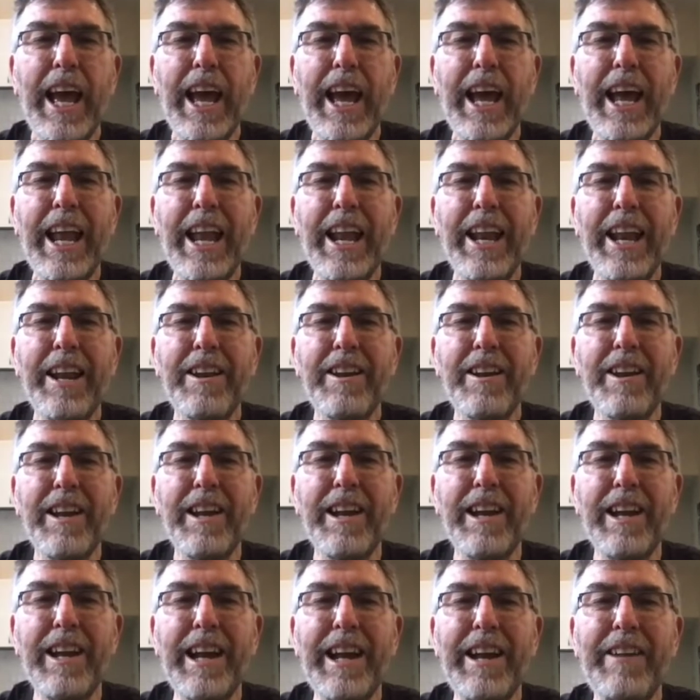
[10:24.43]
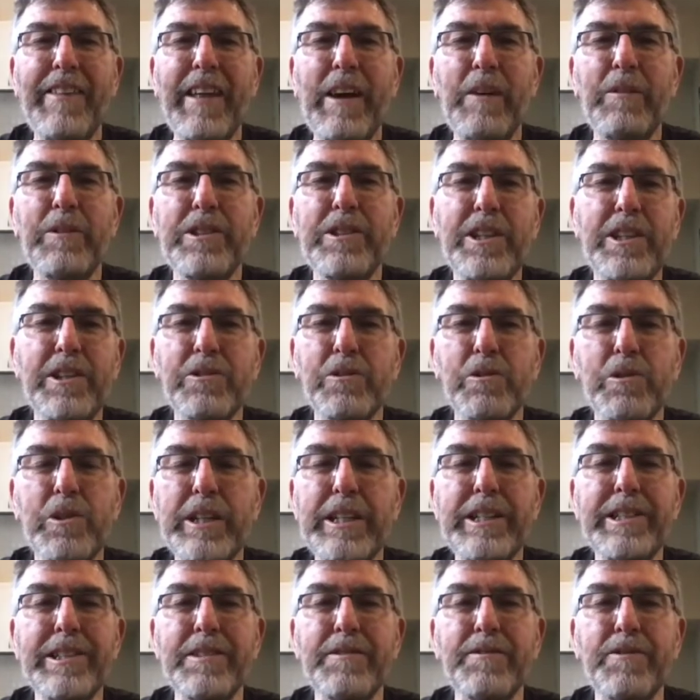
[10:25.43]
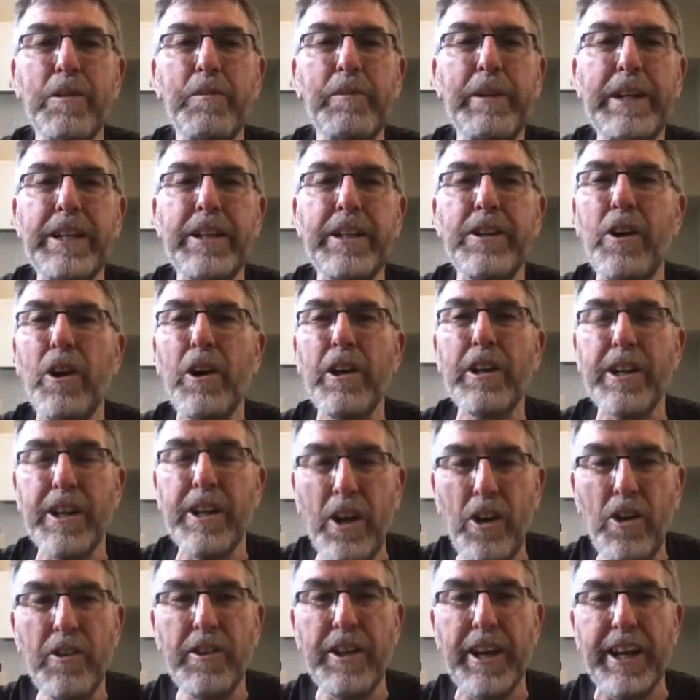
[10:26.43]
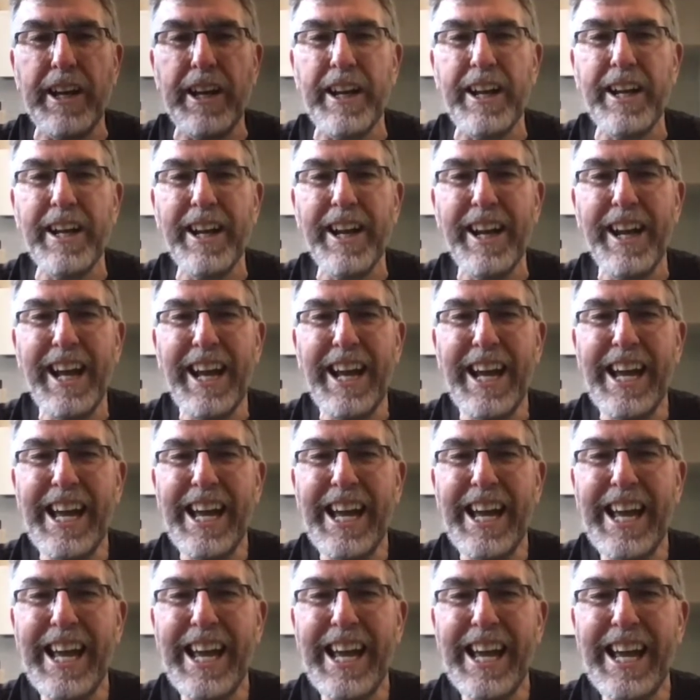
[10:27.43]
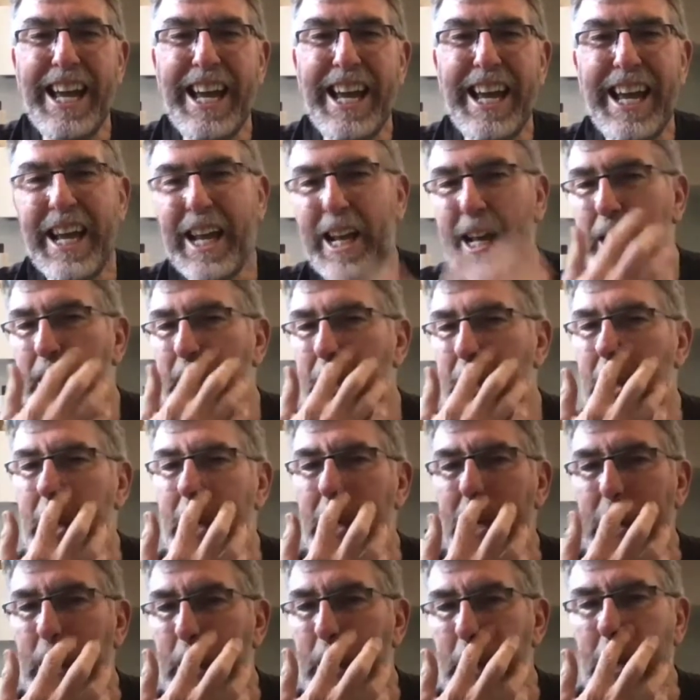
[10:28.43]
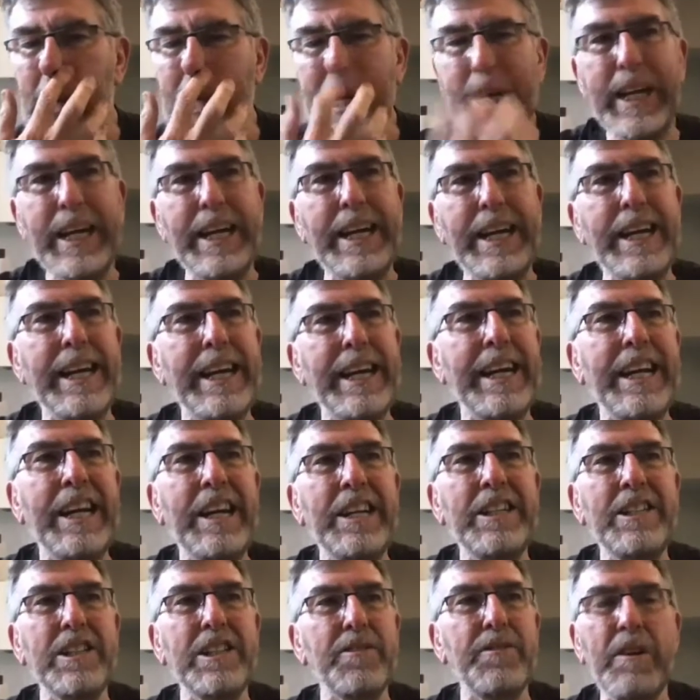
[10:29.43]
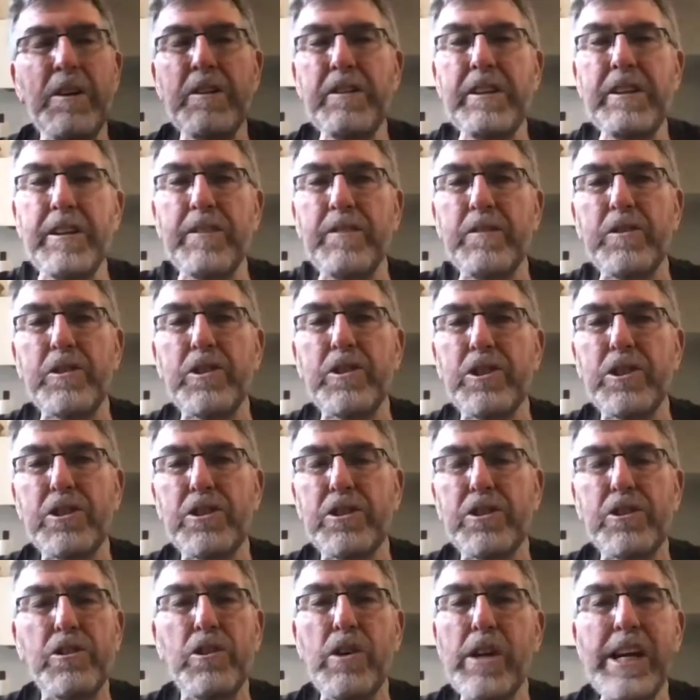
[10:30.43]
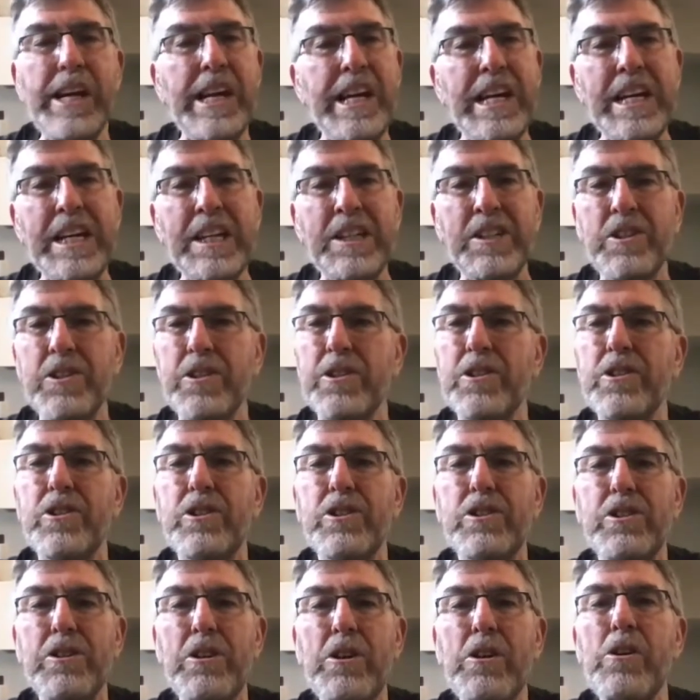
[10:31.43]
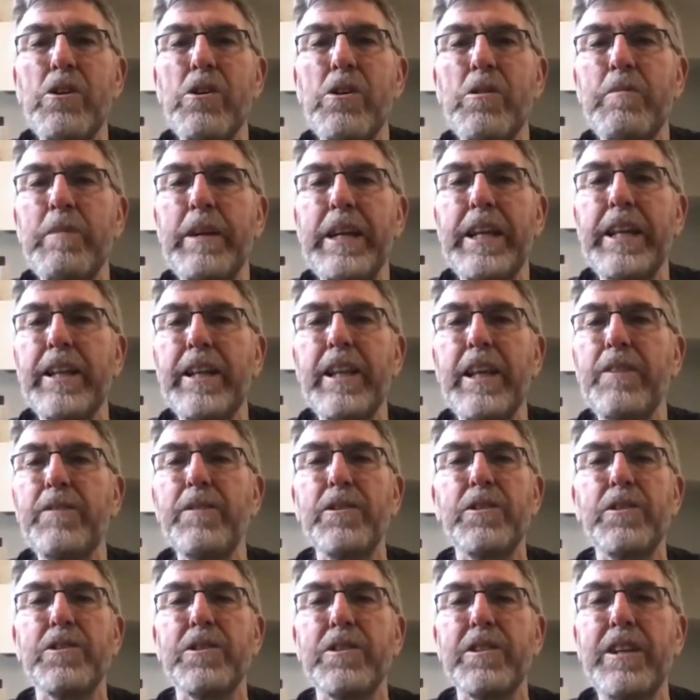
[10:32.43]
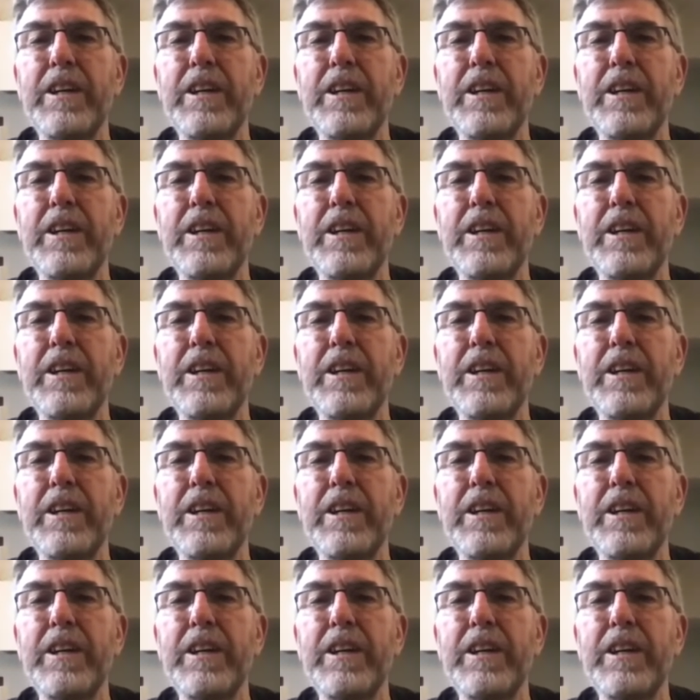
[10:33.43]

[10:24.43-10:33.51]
And that was his reason for me to not go there. And I just found that strange on so many levels.